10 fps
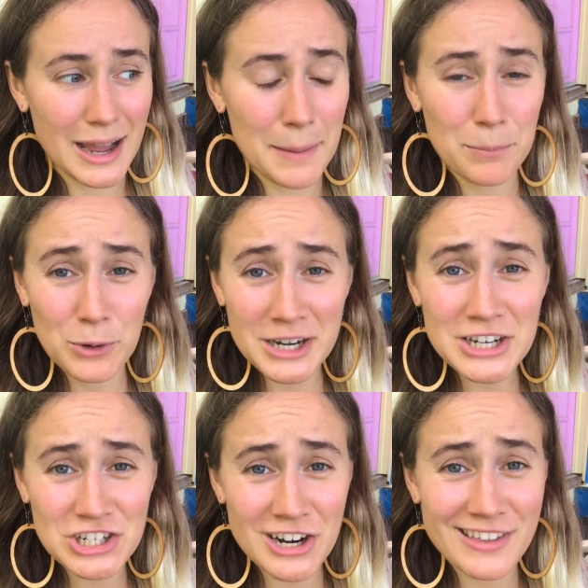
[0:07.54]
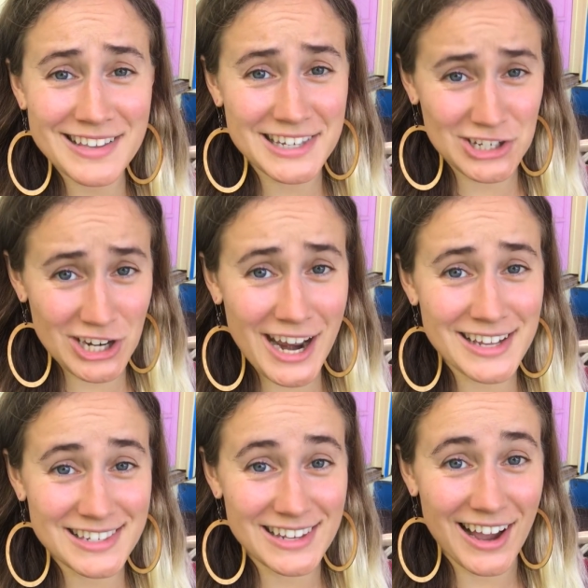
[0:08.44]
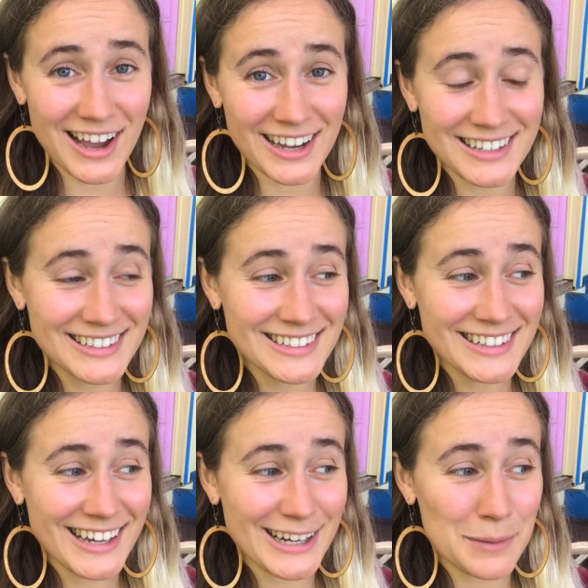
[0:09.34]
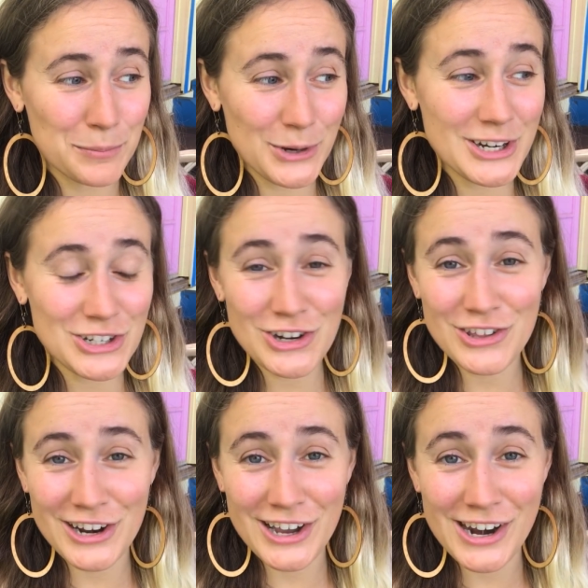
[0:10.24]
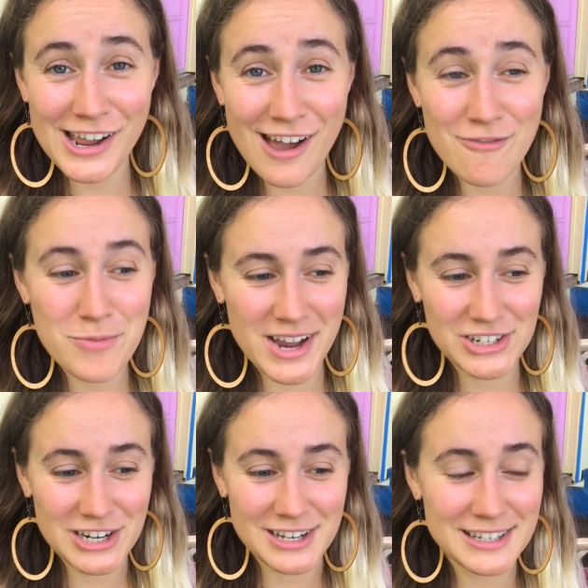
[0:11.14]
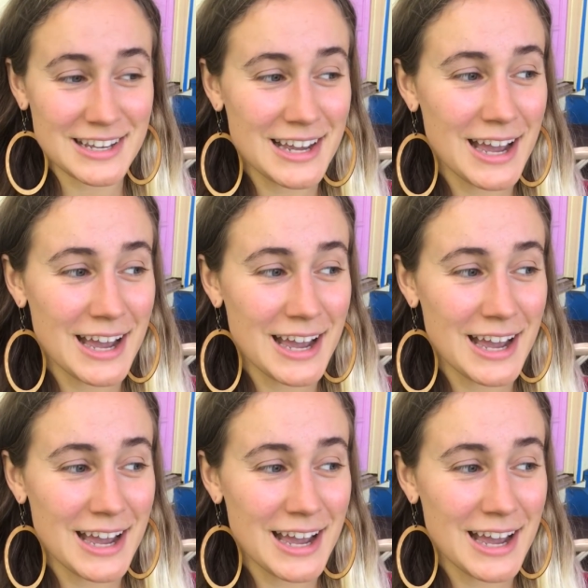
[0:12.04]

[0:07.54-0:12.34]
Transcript: I'm pretty sure that's a chainsaw, and I'm pretty sure they're cutting off branches.